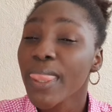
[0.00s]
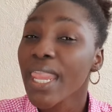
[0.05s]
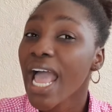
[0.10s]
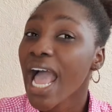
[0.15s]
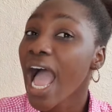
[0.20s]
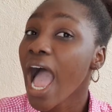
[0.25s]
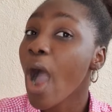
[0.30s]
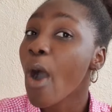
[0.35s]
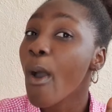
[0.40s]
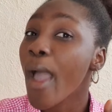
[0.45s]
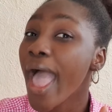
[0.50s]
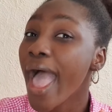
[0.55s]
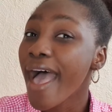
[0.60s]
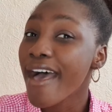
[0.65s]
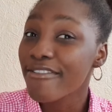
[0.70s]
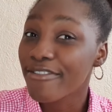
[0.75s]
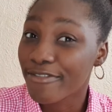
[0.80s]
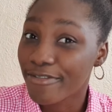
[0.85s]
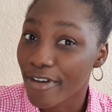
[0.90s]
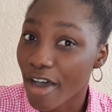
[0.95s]

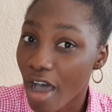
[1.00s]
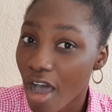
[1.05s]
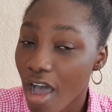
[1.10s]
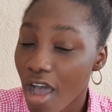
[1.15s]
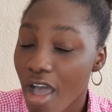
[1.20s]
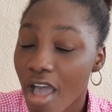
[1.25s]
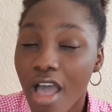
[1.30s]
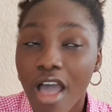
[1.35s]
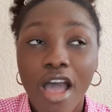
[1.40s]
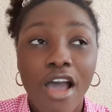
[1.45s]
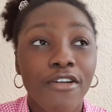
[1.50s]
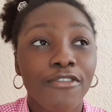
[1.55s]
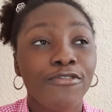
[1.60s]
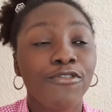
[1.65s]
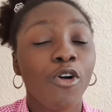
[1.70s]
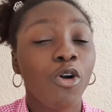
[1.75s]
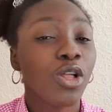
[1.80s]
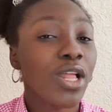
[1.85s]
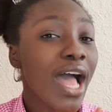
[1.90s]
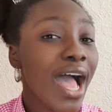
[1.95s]
However,
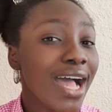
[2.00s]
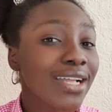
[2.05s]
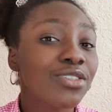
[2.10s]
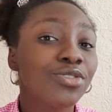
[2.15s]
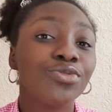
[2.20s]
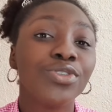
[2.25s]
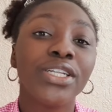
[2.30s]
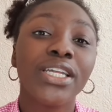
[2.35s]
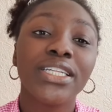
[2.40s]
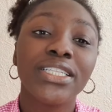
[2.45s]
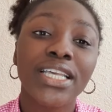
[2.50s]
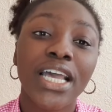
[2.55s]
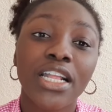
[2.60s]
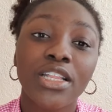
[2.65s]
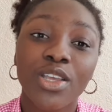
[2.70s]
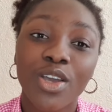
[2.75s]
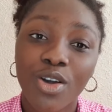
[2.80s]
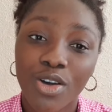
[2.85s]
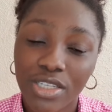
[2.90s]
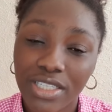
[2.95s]
for
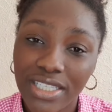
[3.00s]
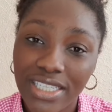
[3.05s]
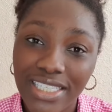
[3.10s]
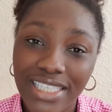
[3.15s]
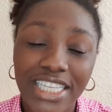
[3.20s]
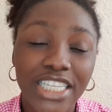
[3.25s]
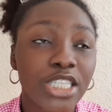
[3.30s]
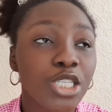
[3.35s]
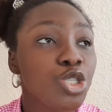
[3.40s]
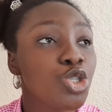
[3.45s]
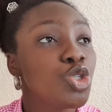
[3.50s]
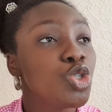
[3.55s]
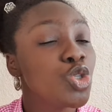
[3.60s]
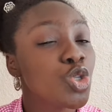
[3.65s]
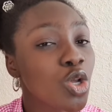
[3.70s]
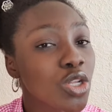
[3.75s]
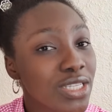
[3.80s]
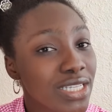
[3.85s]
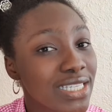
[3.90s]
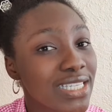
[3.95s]
art-related courses, it is
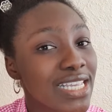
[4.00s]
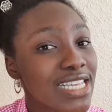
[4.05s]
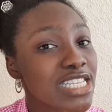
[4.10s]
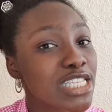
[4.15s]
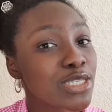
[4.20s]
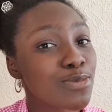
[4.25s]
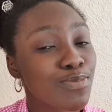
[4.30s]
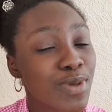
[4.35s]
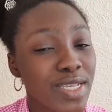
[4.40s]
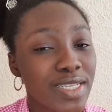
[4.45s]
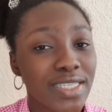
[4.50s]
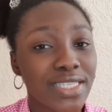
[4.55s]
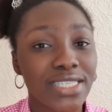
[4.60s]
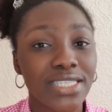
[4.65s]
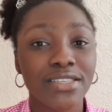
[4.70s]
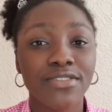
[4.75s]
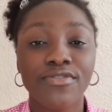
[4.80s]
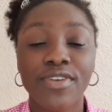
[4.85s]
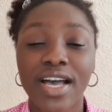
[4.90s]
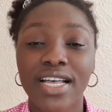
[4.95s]
not as
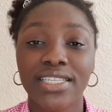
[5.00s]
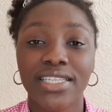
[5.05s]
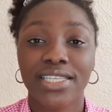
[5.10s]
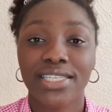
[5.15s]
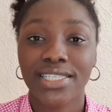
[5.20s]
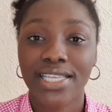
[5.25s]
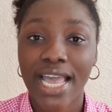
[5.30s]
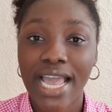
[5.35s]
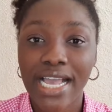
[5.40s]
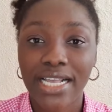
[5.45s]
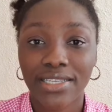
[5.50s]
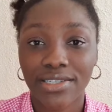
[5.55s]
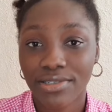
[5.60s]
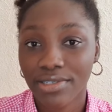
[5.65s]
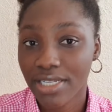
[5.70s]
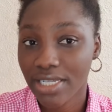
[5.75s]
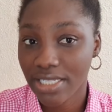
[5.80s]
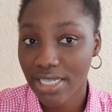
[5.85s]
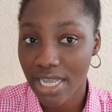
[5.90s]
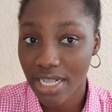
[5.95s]
expensive as the
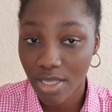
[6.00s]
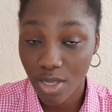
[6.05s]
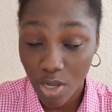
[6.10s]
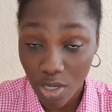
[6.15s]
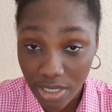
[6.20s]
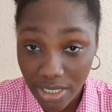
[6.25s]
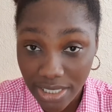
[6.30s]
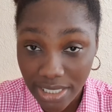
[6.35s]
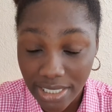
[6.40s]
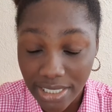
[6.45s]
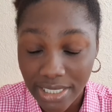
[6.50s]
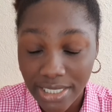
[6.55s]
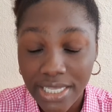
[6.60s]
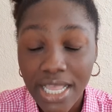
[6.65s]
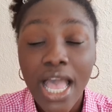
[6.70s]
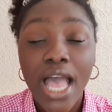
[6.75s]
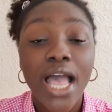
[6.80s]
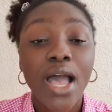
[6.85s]
science-related courses.